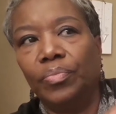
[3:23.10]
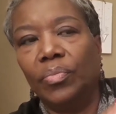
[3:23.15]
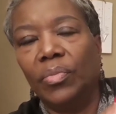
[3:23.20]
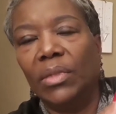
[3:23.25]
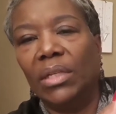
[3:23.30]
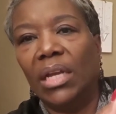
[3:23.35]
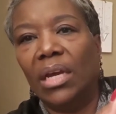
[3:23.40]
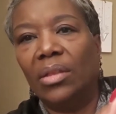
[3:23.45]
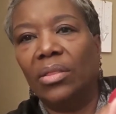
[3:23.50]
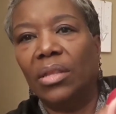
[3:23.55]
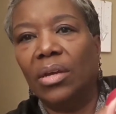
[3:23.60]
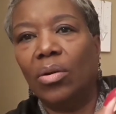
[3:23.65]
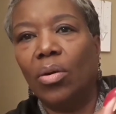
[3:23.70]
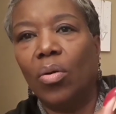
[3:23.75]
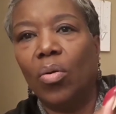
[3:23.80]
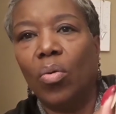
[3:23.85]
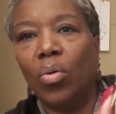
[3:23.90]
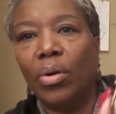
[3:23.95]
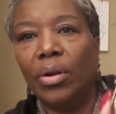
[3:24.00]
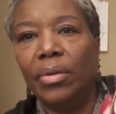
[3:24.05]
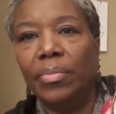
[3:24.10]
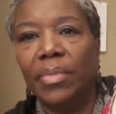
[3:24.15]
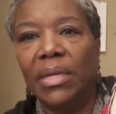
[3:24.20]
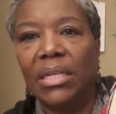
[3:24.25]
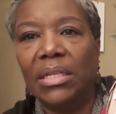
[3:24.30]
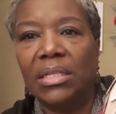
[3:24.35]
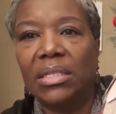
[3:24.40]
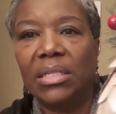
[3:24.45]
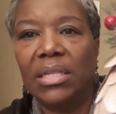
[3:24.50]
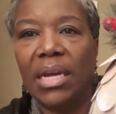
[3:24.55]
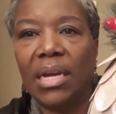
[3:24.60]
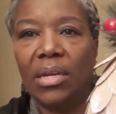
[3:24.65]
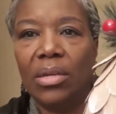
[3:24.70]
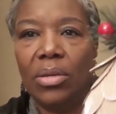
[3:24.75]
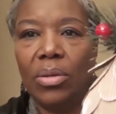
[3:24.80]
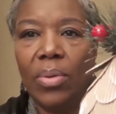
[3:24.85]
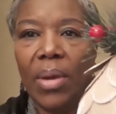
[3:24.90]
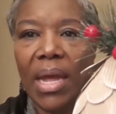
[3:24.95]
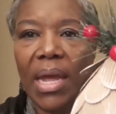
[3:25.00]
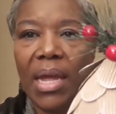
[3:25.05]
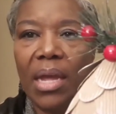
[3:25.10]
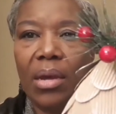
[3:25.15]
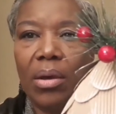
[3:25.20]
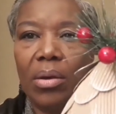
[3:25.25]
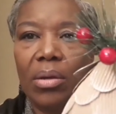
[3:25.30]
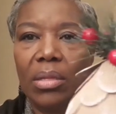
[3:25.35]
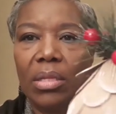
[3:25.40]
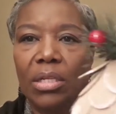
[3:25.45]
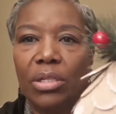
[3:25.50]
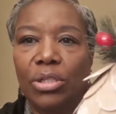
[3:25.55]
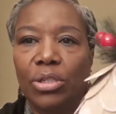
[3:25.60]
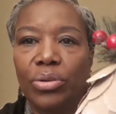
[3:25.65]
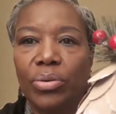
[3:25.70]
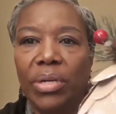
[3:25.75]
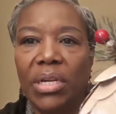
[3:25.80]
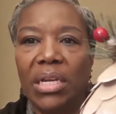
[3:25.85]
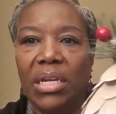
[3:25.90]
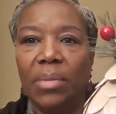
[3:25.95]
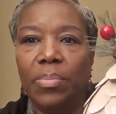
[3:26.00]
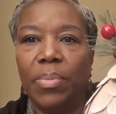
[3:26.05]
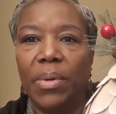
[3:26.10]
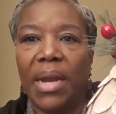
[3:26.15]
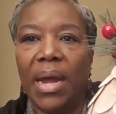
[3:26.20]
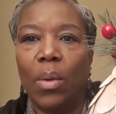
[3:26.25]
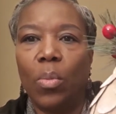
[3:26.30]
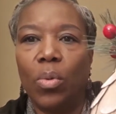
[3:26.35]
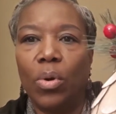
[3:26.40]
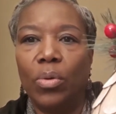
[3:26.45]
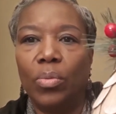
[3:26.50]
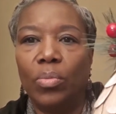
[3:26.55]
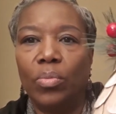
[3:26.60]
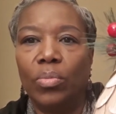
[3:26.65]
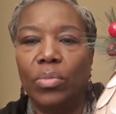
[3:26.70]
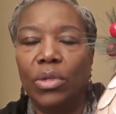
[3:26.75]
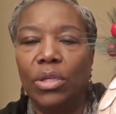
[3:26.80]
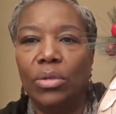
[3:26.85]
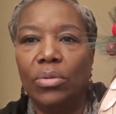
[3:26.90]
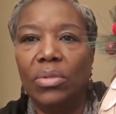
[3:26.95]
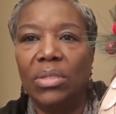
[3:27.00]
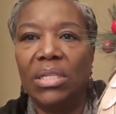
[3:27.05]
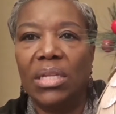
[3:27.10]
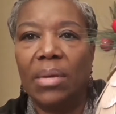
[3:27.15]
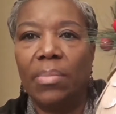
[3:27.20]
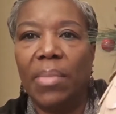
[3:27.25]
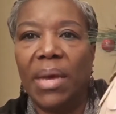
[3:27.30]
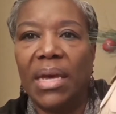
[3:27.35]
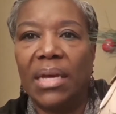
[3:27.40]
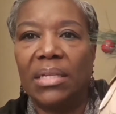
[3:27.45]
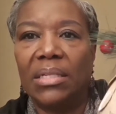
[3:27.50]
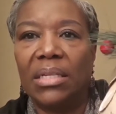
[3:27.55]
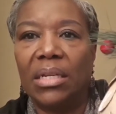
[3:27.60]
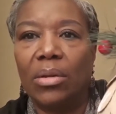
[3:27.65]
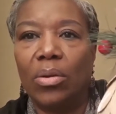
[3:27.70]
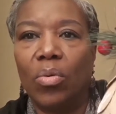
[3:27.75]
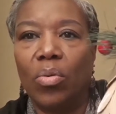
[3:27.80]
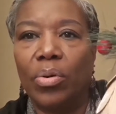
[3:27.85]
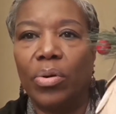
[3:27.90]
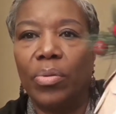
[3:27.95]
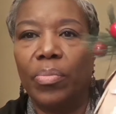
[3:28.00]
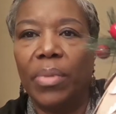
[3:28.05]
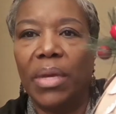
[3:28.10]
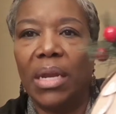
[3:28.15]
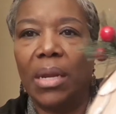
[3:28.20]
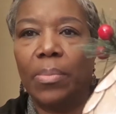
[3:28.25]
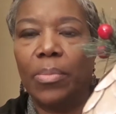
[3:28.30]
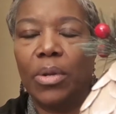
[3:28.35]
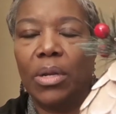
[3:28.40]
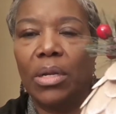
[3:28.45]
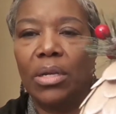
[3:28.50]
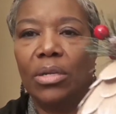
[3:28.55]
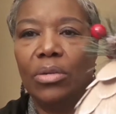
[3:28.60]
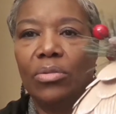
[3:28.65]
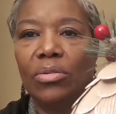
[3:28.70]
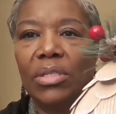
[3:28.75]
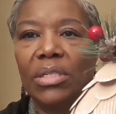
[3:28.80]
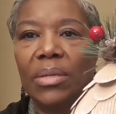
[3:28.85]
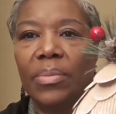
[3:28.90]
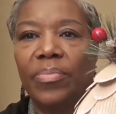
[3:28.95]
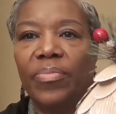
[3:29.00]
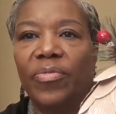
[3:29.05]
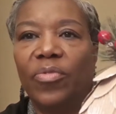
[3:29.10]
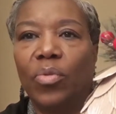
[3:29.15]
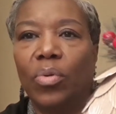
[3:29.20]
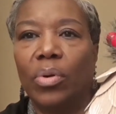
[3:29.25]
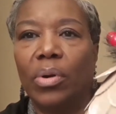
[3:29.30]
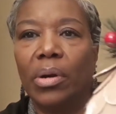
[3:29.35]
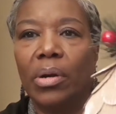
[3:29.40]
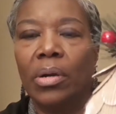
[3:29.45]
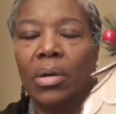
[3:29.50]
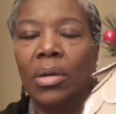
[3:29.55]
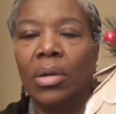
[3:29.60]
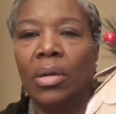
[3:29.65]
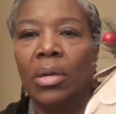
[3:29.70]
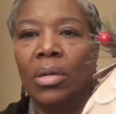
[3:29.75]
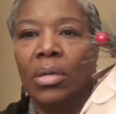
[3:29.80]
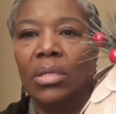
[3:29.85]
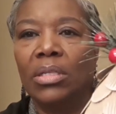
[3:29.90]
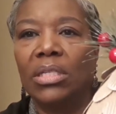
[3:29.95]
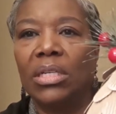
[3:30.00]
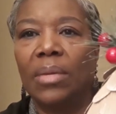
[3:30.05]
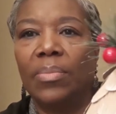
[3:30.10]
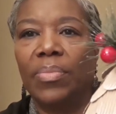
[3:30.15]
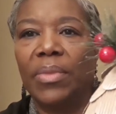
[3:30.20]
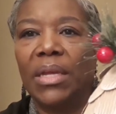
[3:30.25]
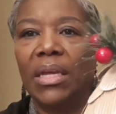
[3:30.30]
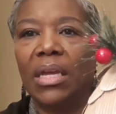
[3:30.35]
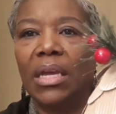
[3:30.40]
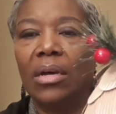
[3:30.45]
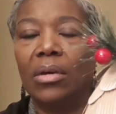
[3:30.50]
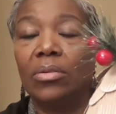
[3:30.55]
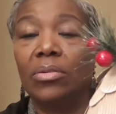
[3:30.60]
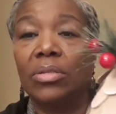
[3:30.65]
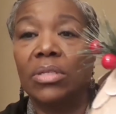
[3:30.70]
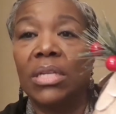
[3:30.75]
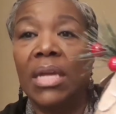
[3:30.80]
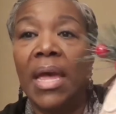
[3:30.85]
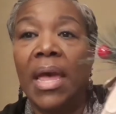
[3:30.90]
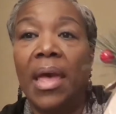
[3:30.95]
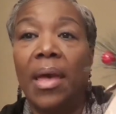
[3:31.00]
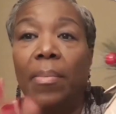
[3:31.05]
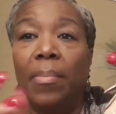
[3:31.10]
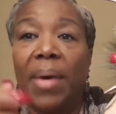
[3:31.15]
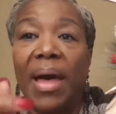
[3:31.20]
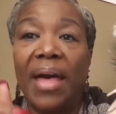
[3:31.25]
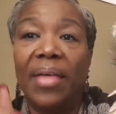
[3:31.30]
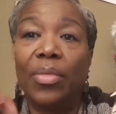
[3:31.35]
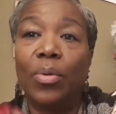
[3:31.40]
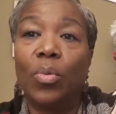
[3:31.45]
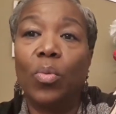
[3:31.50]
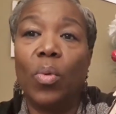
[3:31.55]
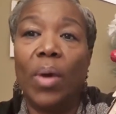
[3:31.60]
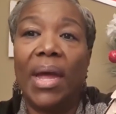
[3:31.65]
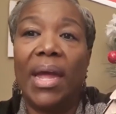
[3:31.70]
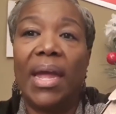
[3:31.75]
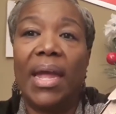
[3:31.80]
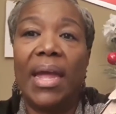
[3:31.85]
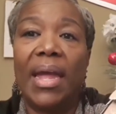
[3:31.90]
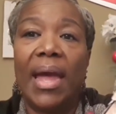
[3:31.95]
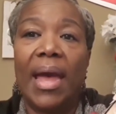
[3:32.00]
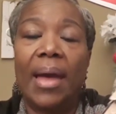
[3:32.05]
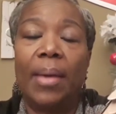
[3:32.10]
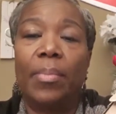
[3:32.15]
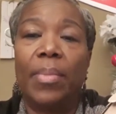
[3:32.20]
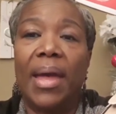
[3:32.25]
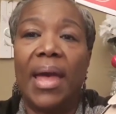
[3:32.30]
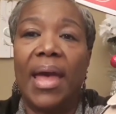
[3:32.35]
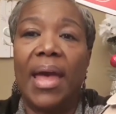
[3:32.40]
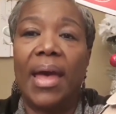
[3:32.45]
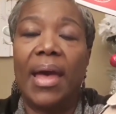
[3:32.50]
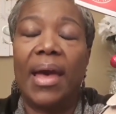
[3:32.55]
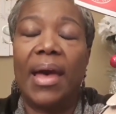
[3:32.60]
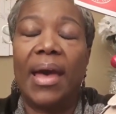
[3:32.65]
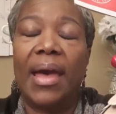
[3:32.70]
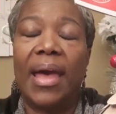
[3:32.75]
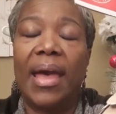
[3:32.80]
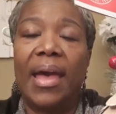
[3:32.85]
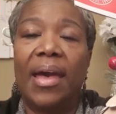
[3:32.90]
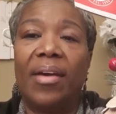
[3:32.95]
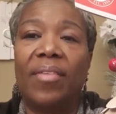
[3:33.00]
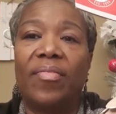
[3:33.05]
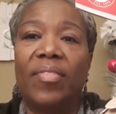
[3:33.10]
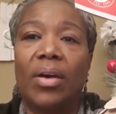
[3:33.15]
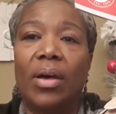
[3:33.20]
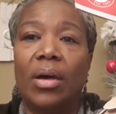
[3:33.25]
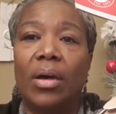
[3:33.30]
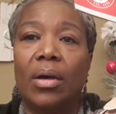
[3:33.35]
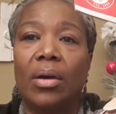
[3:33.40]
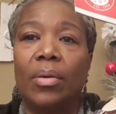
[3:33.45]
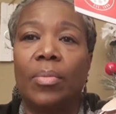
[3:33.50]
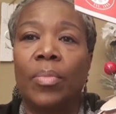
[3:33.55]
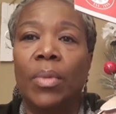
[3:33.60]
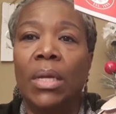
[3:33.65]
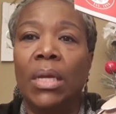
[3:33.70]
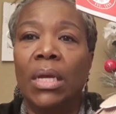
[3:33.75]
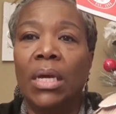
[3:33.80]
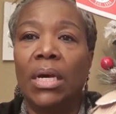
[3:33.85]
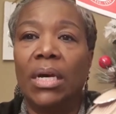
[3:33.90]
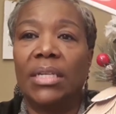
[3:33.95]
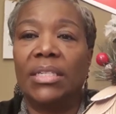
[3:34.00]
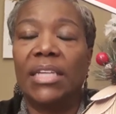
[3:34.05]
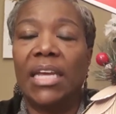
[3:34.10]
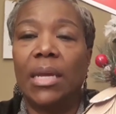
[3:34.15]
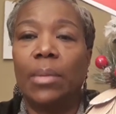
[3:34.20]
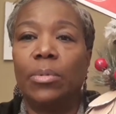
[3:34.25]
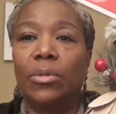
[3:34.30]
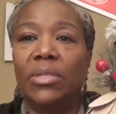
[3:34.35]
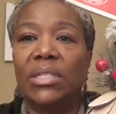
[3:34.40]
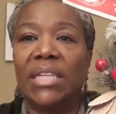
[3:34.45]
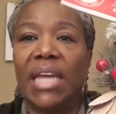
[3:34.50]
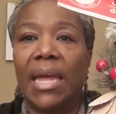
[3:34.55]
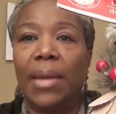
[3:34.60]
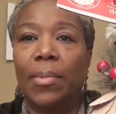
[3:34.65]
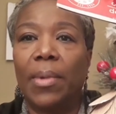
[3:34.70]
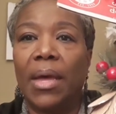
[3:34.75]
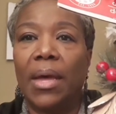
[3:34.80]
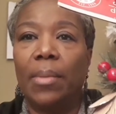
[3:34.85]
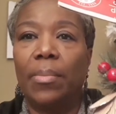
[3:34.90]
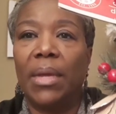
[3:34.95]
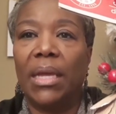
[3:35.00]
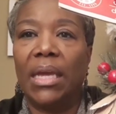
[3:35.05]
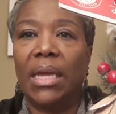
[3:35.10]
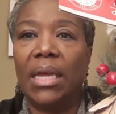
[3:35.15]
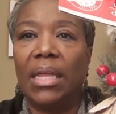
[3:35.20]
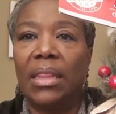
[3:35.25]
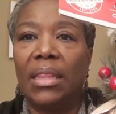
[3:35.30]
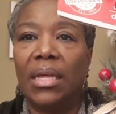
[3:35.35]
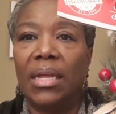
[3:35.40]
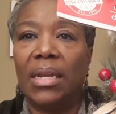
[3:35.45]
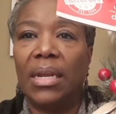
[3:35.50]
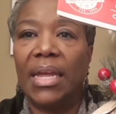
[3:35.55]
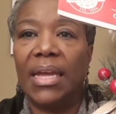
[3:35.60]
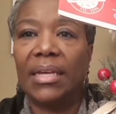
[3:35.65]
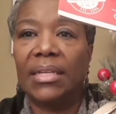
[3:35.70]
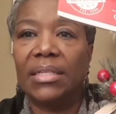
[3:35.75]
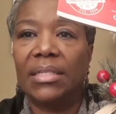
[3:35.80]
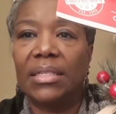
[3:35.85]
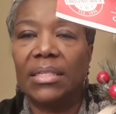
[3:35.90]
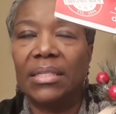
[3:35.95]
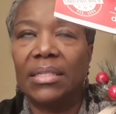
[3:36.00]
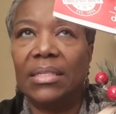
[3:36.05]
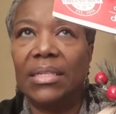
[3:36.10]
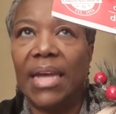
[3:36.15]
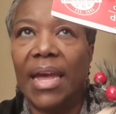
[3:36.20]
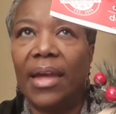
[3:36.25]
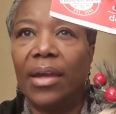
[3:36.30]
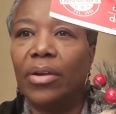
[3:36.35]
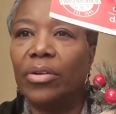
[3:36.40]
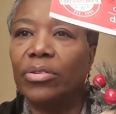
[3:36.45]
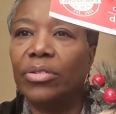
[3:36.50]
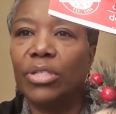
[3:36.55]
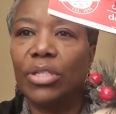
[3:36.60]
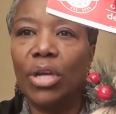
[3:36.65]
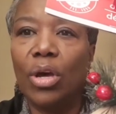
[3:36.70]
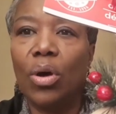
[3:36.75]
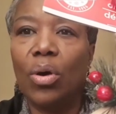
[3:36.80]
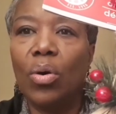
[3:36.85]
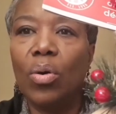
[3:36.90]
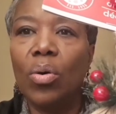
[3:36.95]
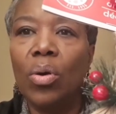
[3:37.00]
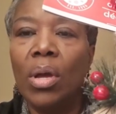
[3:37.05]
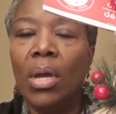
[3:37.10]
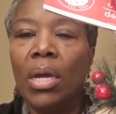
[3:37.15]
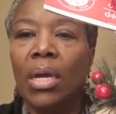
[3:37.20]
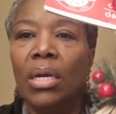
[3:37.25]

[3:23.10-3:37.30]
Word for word: Now they're ornaments that you hang on the tree, but I won't use them as an ornament. I'm gonna use them for something else. By the way, I'm ha I have uh, a a tablescape coming in the next day or so.